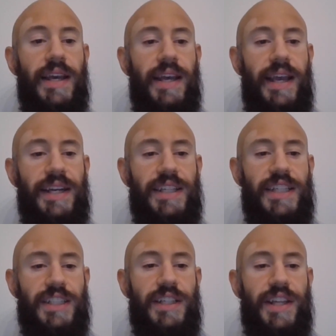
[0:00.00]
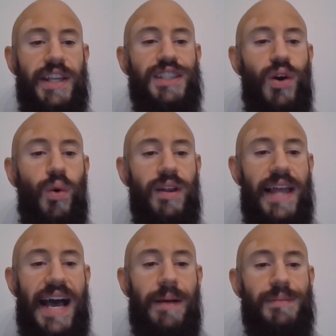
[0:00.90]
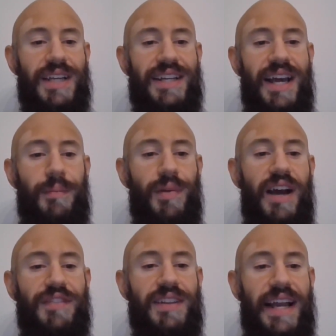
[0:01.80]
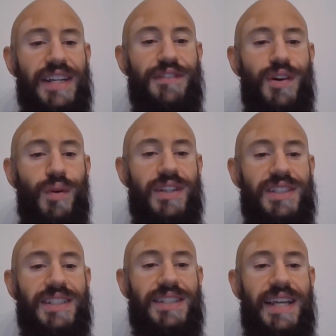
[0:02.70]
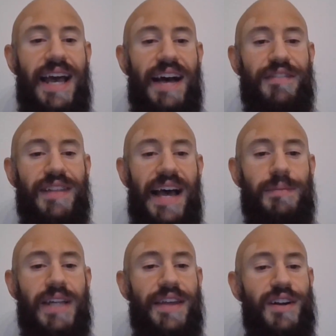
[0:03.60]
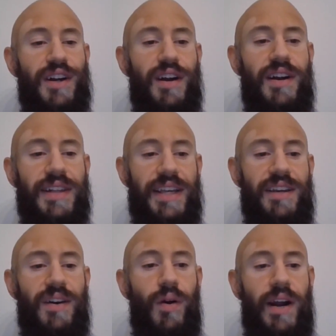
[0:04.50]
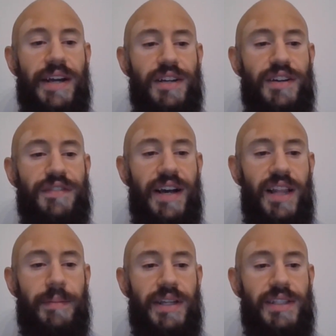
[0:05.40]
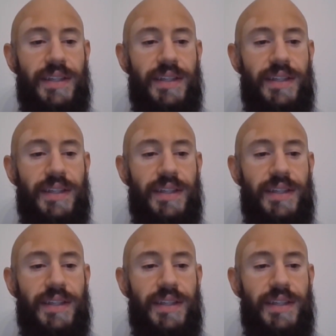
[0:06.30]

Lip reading: In addition to these core labs, a number of elective courses have labs either currently or under development.